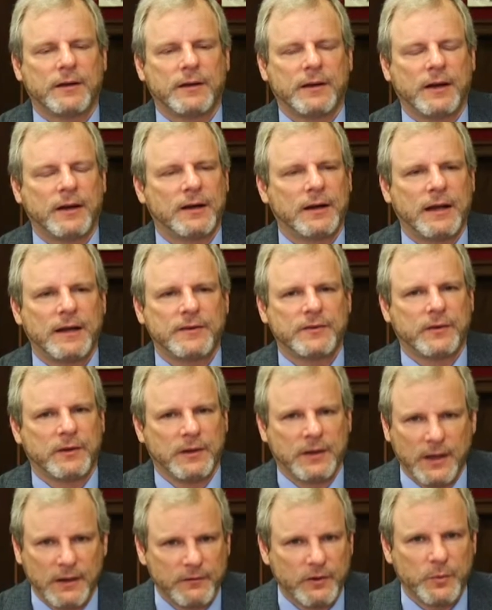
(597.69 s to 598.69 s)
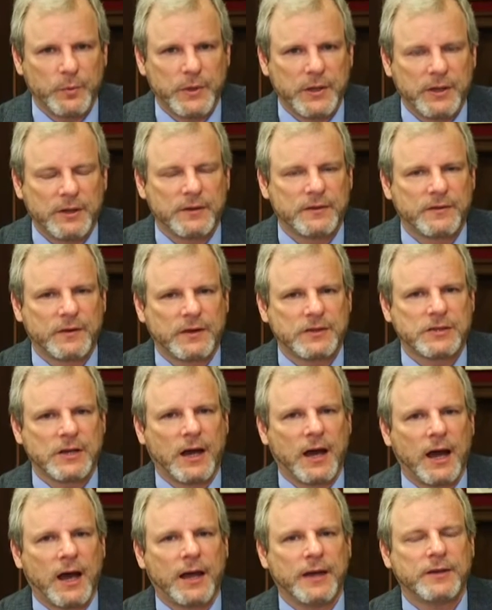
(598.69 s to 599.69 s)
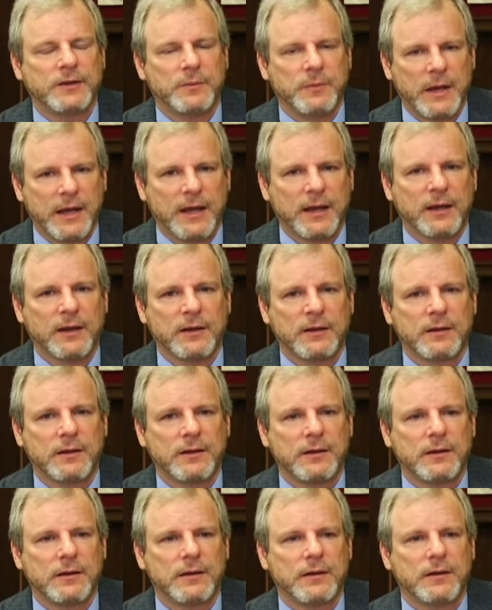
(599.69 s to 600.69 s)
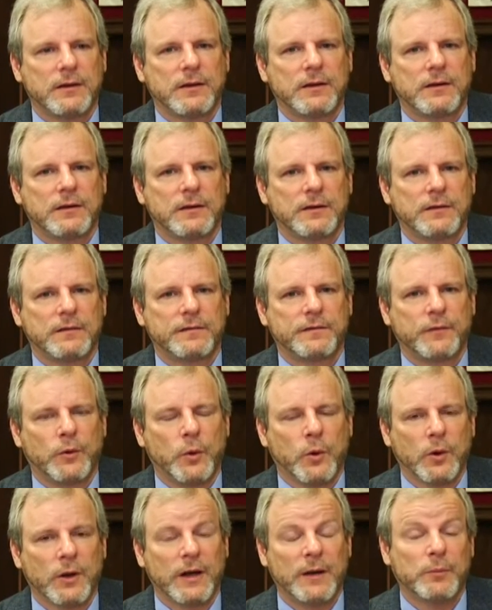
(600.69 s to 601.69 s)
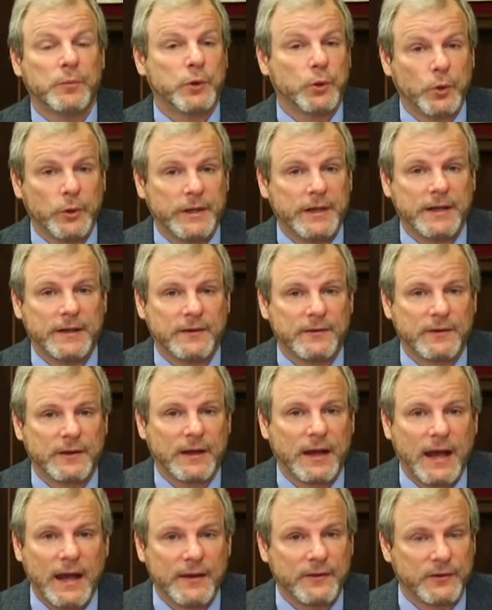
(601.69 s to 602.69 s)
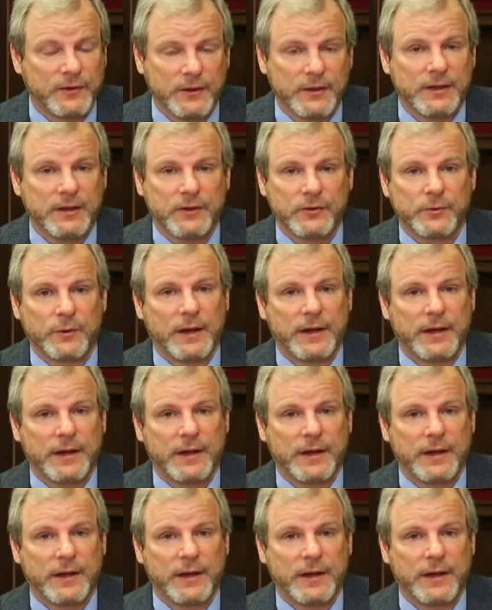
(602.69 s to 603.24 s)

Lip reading: There has never been such a high demand for employees as there is